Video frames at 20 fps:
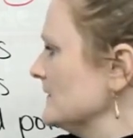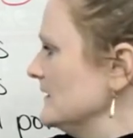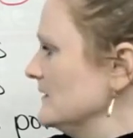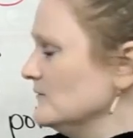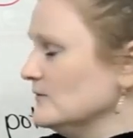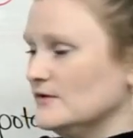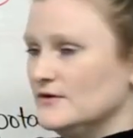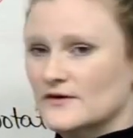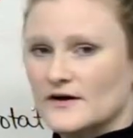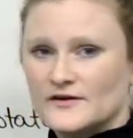
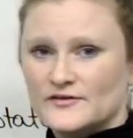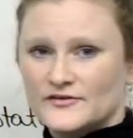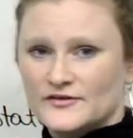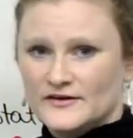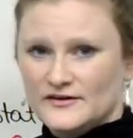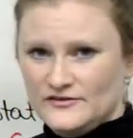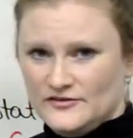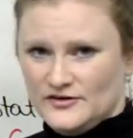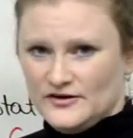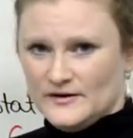It would not
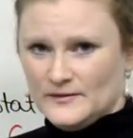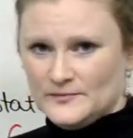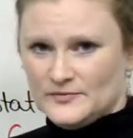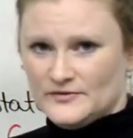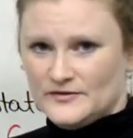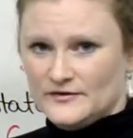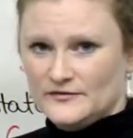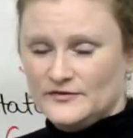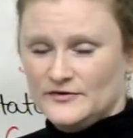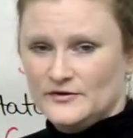say
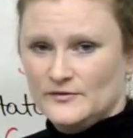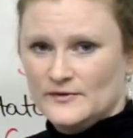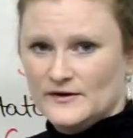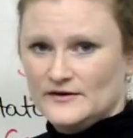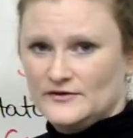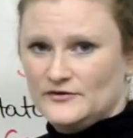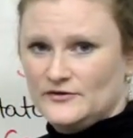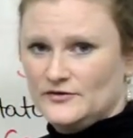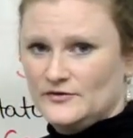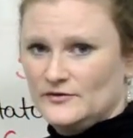chips. If you
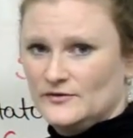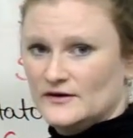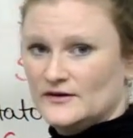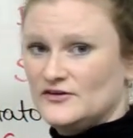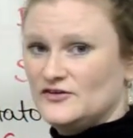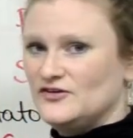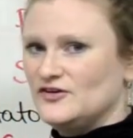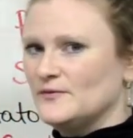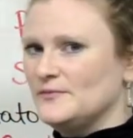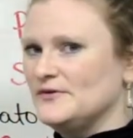went to
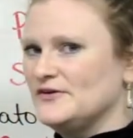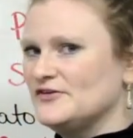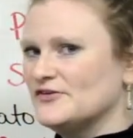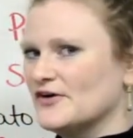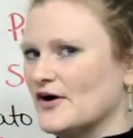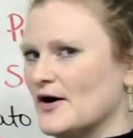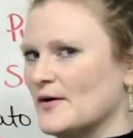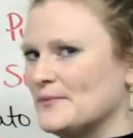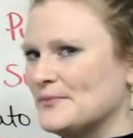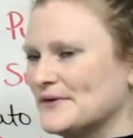a chippy
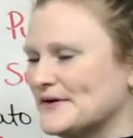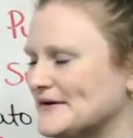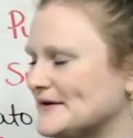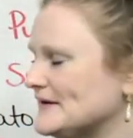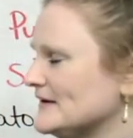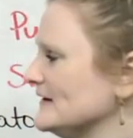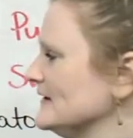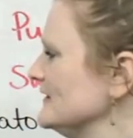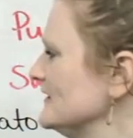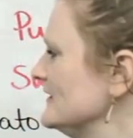shop
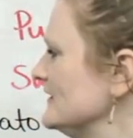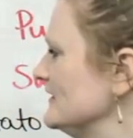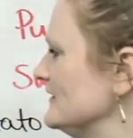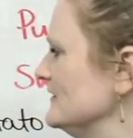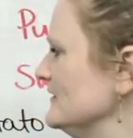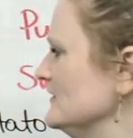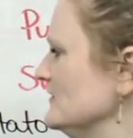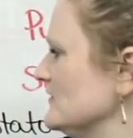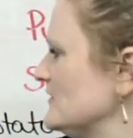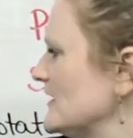
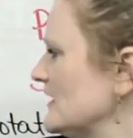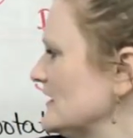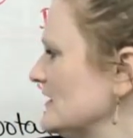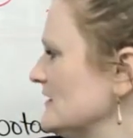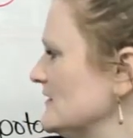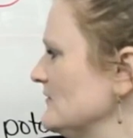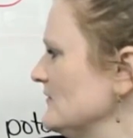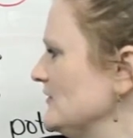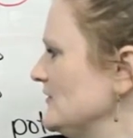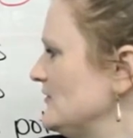in the UK,
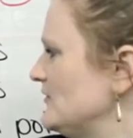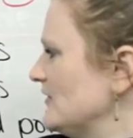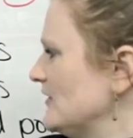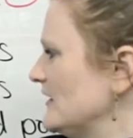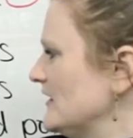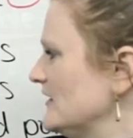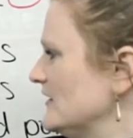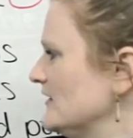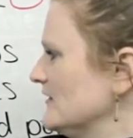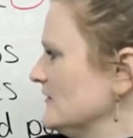it would
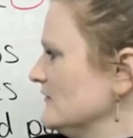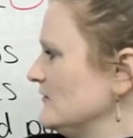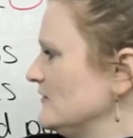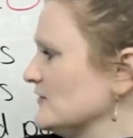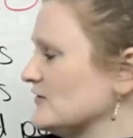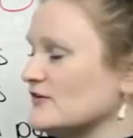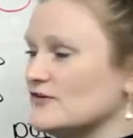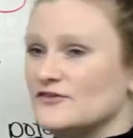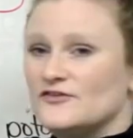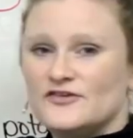say
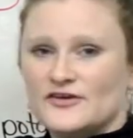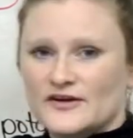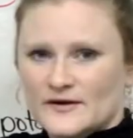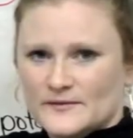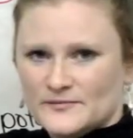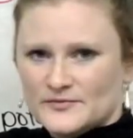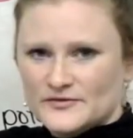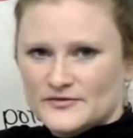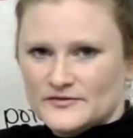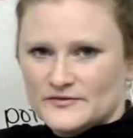fish and
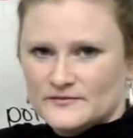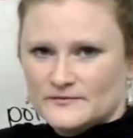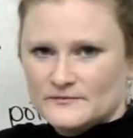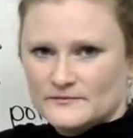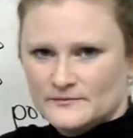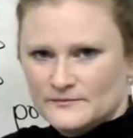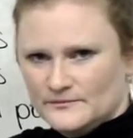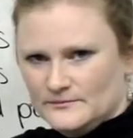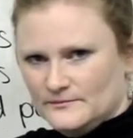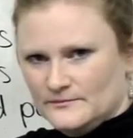chips.
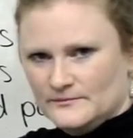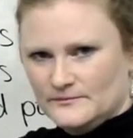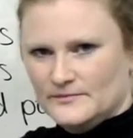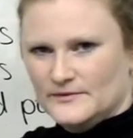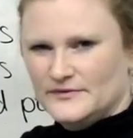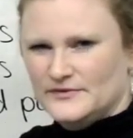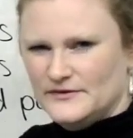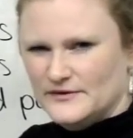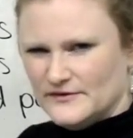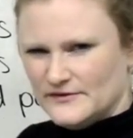
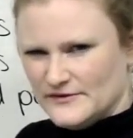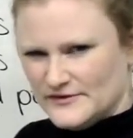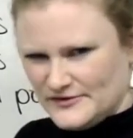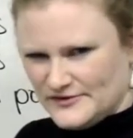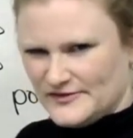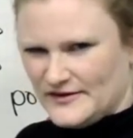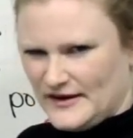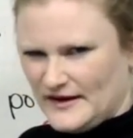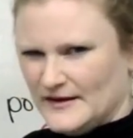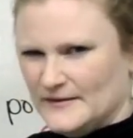But they're the
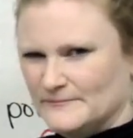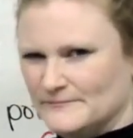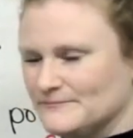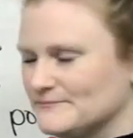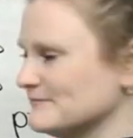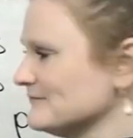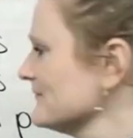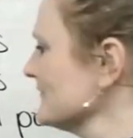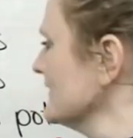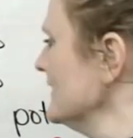same.
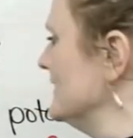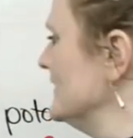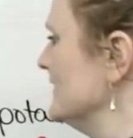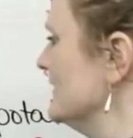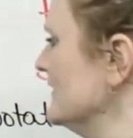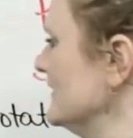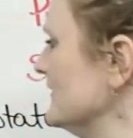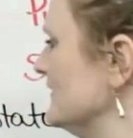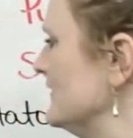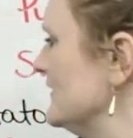
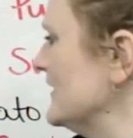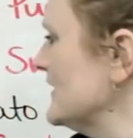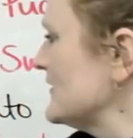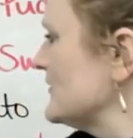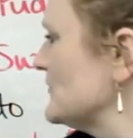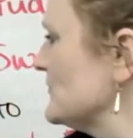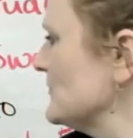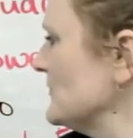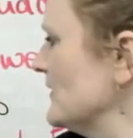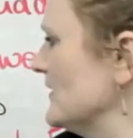The
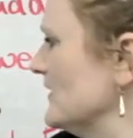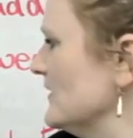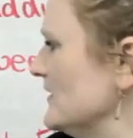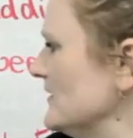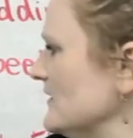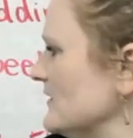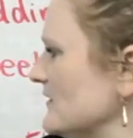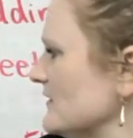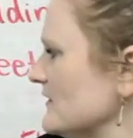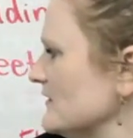next
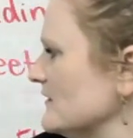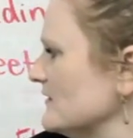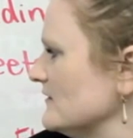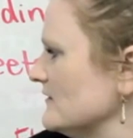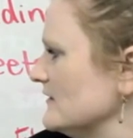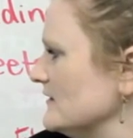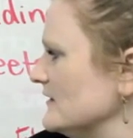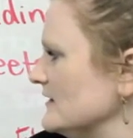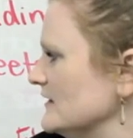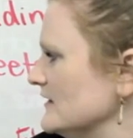one
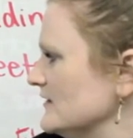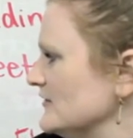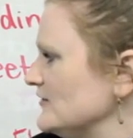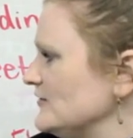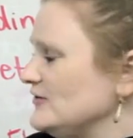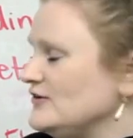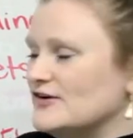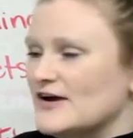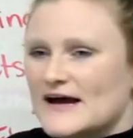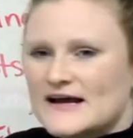is
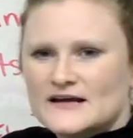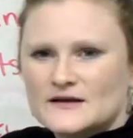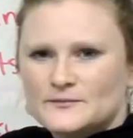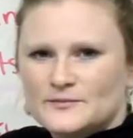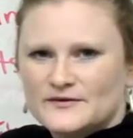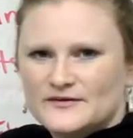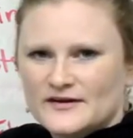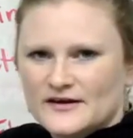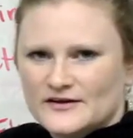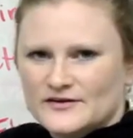jacket
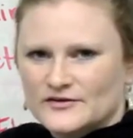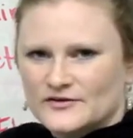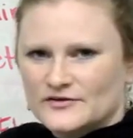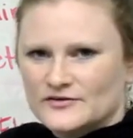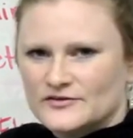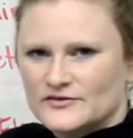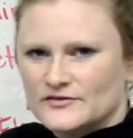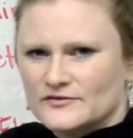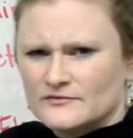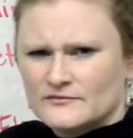
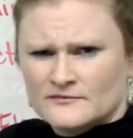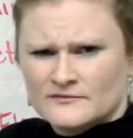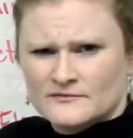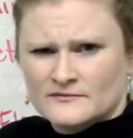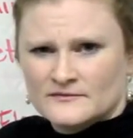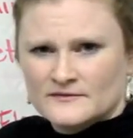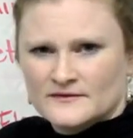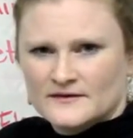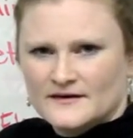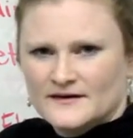potatoes.
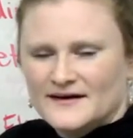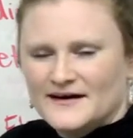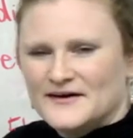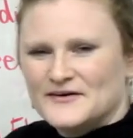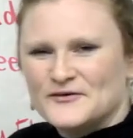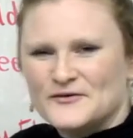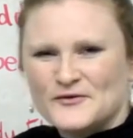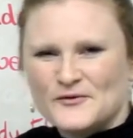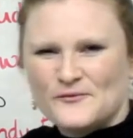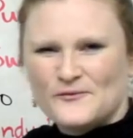I
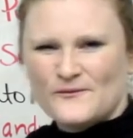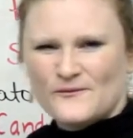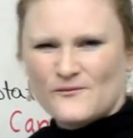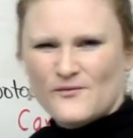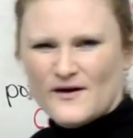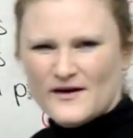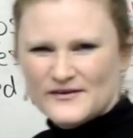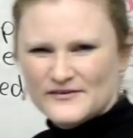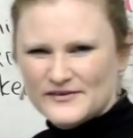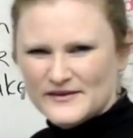don't
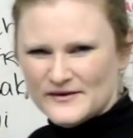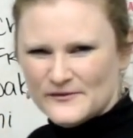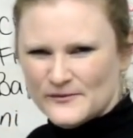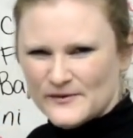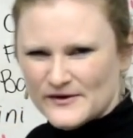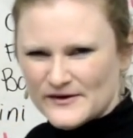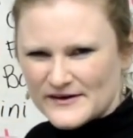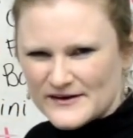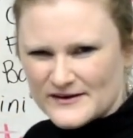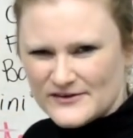know, why are they
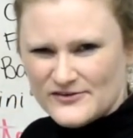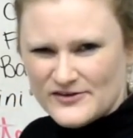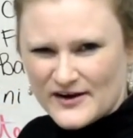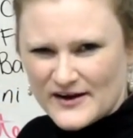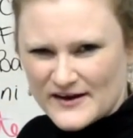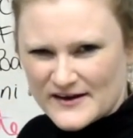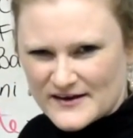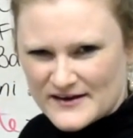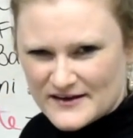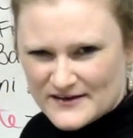wearing a
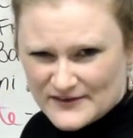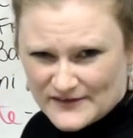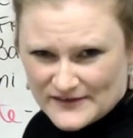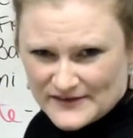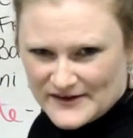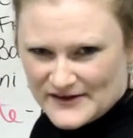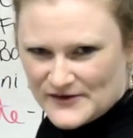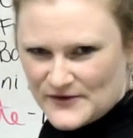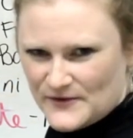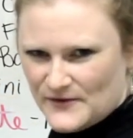jacket? Are
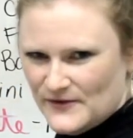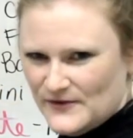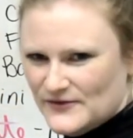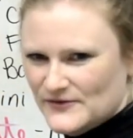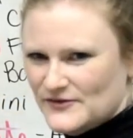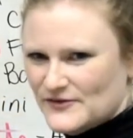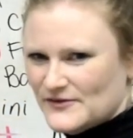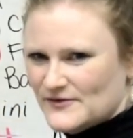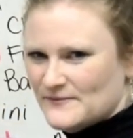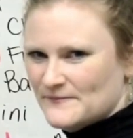they
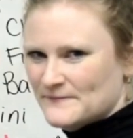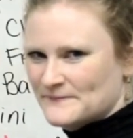cold?